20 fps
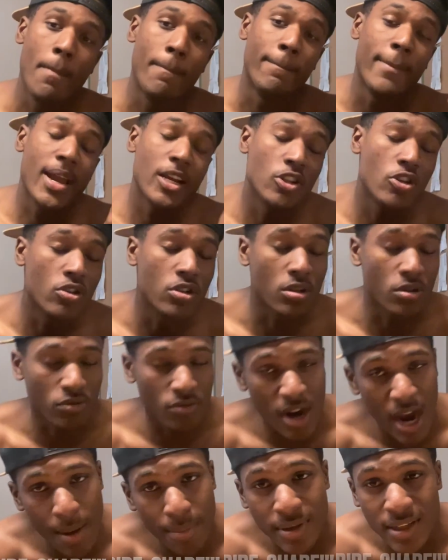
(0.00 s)
make sure you
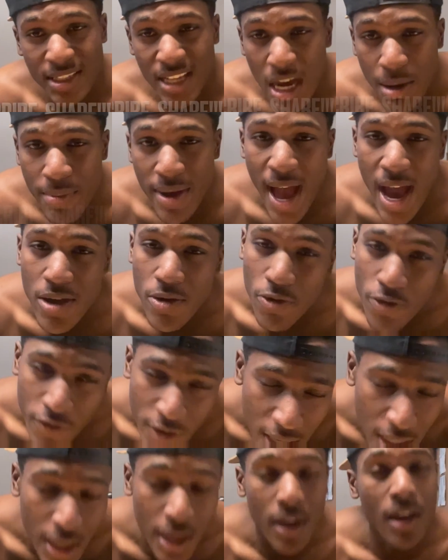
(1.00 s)
subscribe and tell me how you
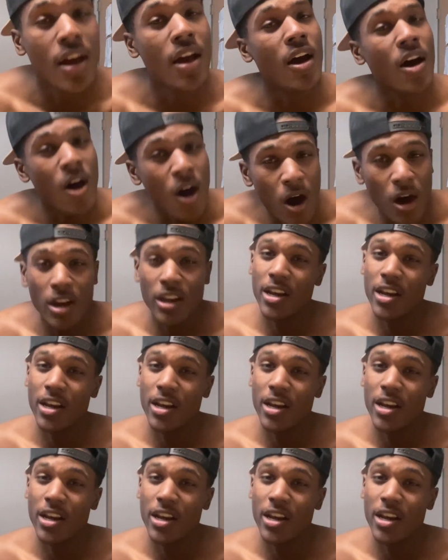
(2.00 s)
feeling. All of